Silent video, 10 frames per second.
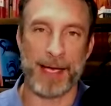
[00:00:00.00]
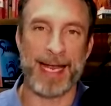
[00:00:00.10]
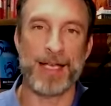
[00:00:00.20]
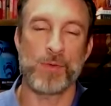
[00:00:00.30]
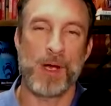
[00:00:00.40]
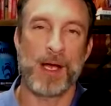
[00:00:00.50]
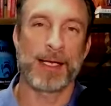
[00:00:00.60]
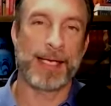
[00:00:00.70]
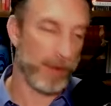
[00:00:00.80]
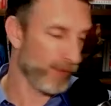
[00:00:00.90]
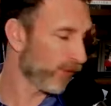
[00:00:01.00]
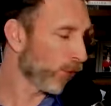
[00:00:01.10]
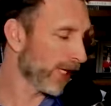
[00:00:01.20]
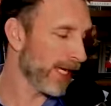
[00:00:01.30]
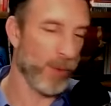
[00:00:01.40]
Can you get a full
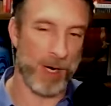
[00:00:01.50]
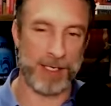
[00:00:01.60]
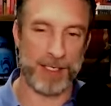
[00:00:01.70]
keyboard?